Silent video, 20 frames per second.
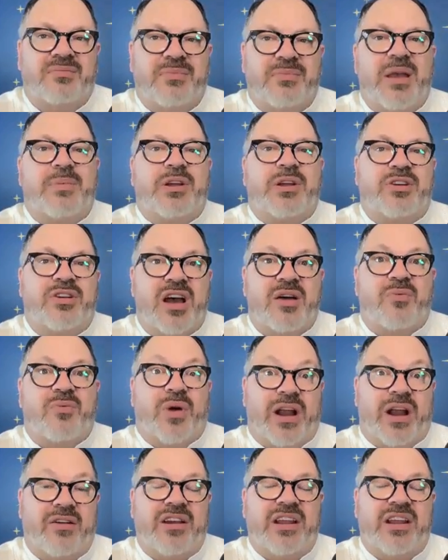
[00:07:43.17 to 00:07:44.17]
Maybe you're not
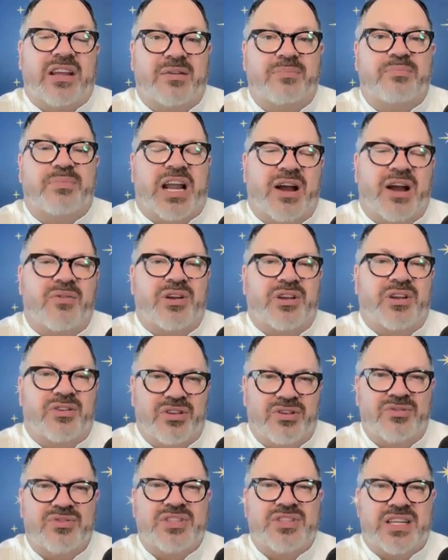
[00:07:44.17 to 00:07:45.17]
wearing it, but how are you
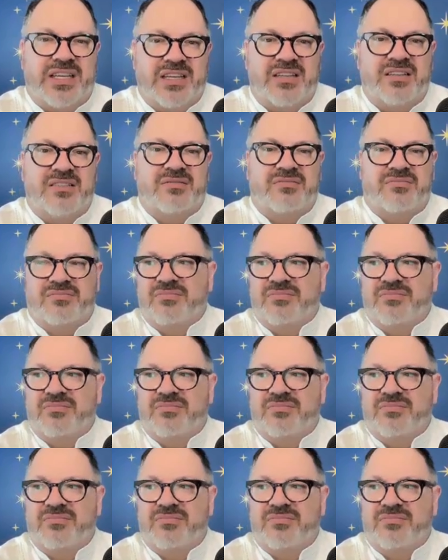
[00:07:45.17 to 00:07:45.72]
using it?